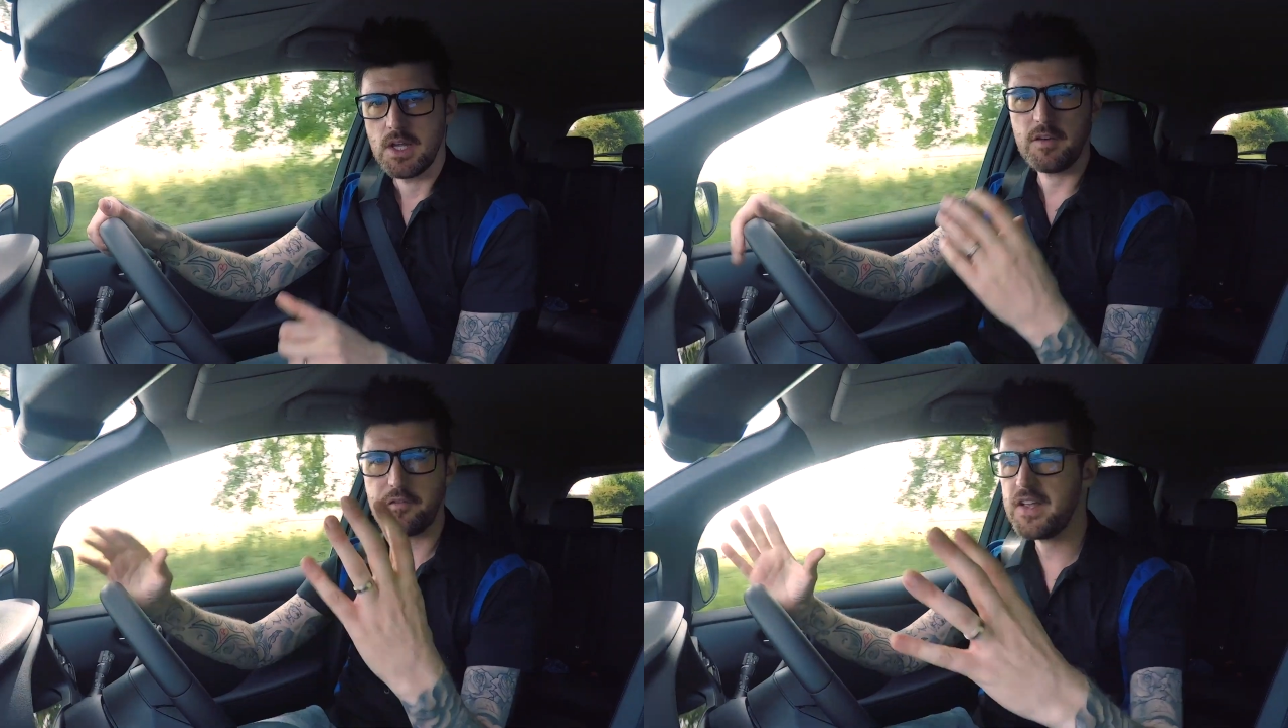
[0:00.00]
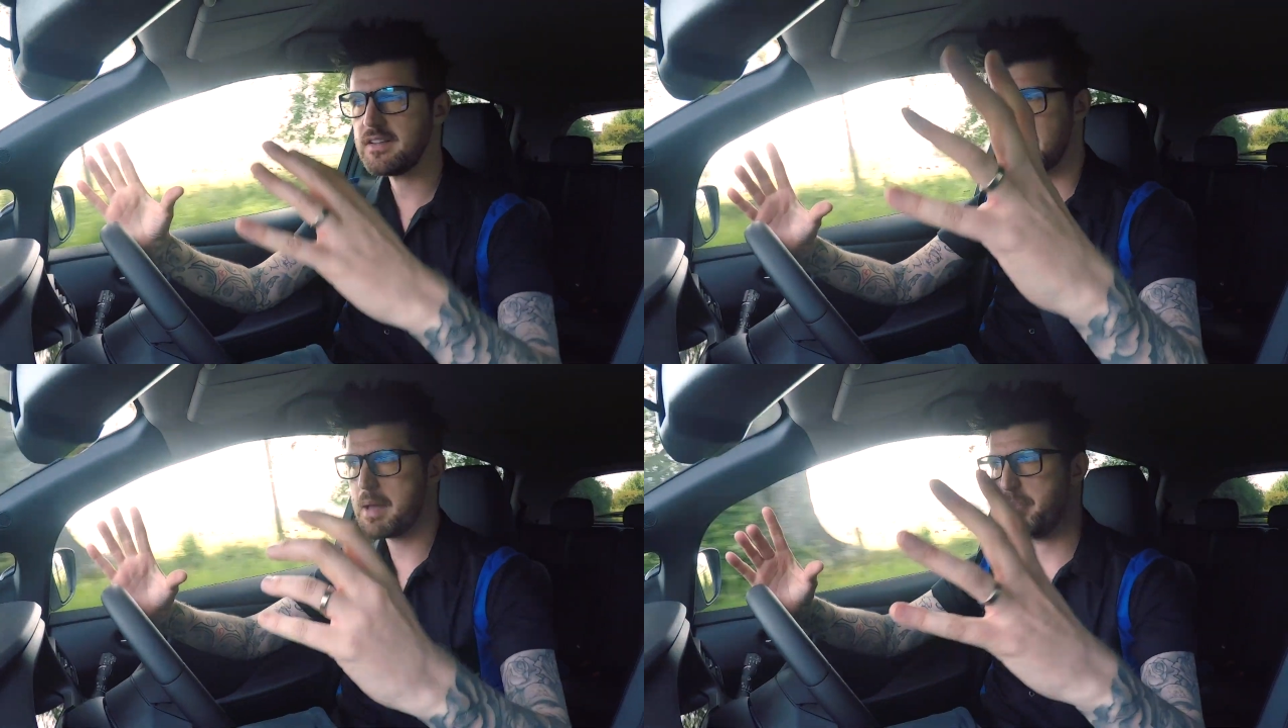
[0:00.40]
feels
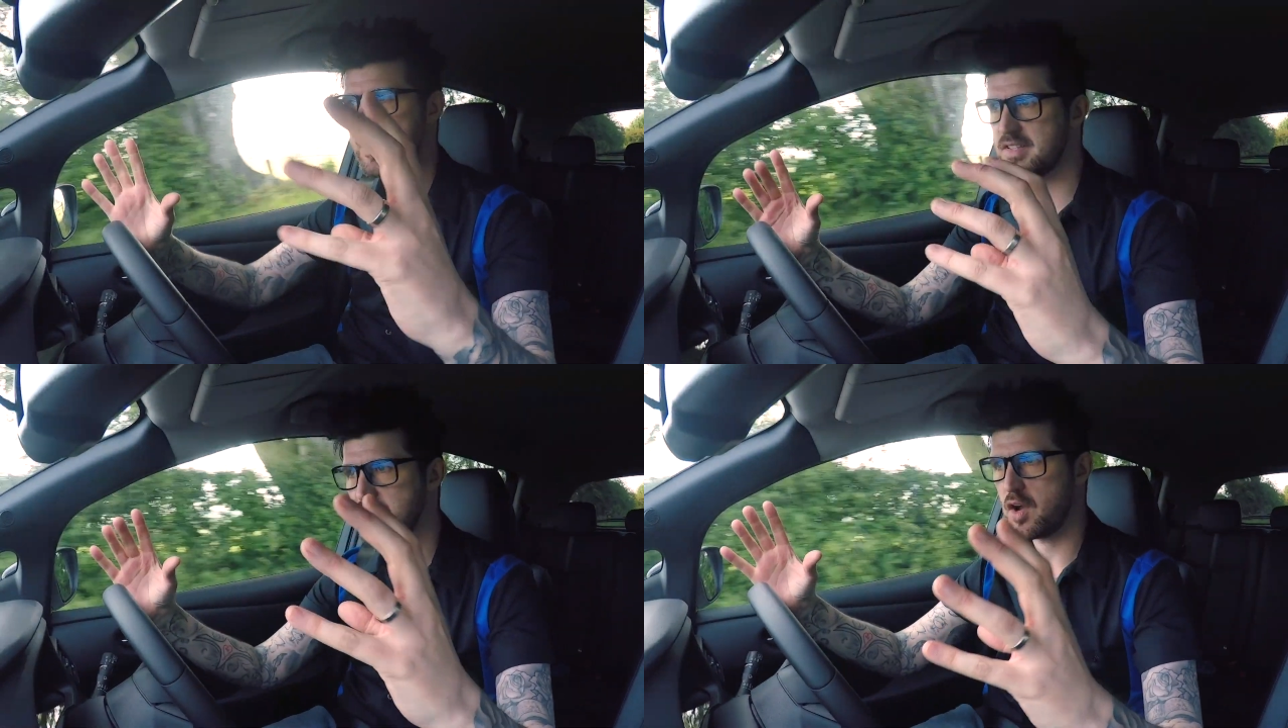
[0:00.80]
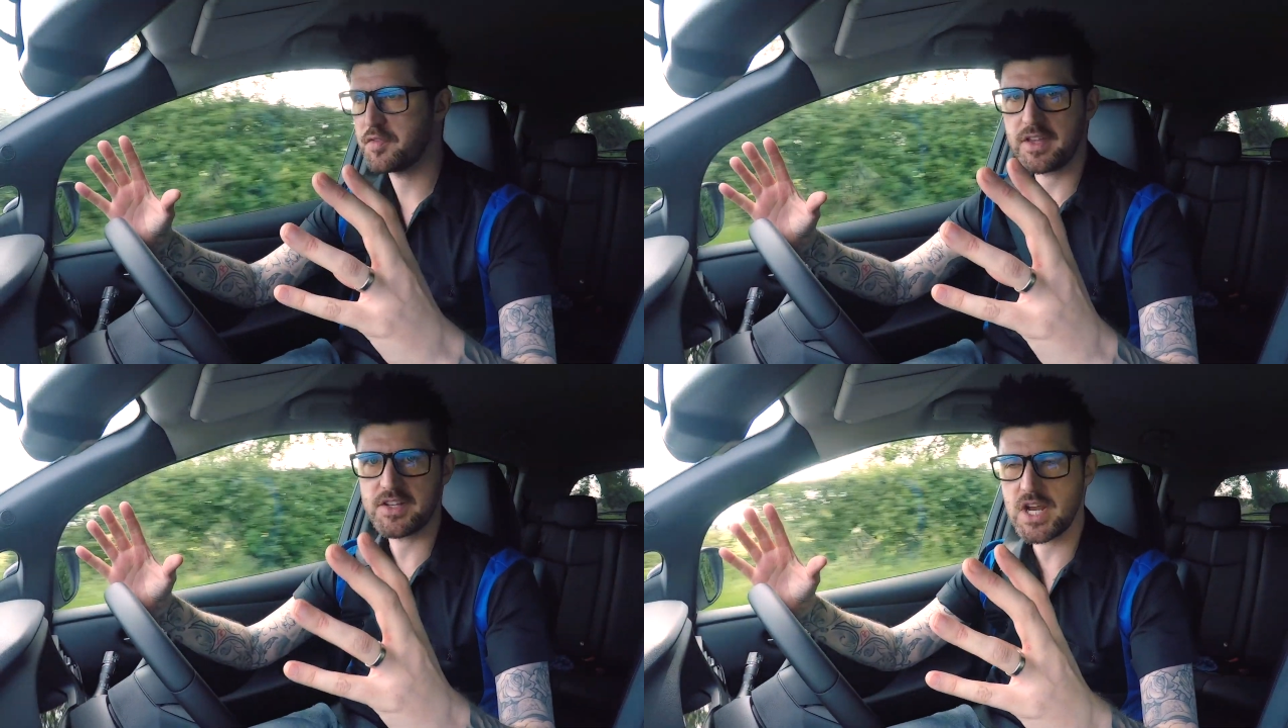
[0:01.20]
that bit
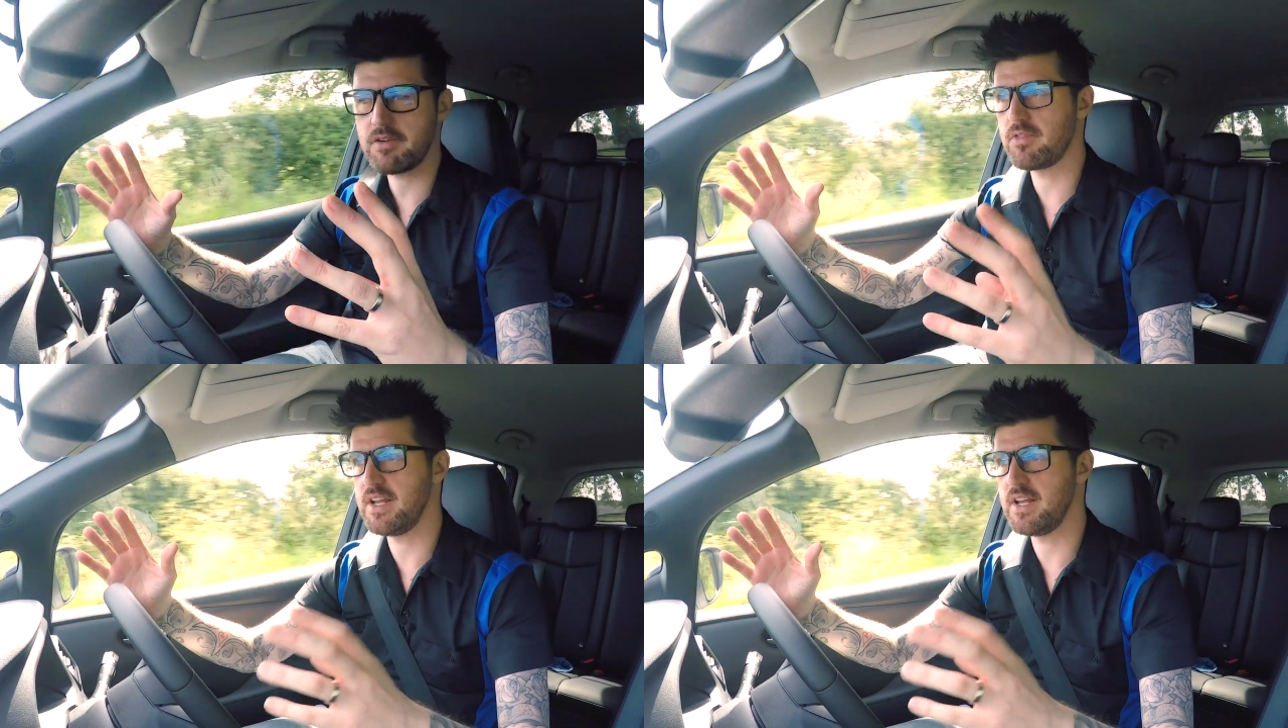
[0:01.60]
softer generally,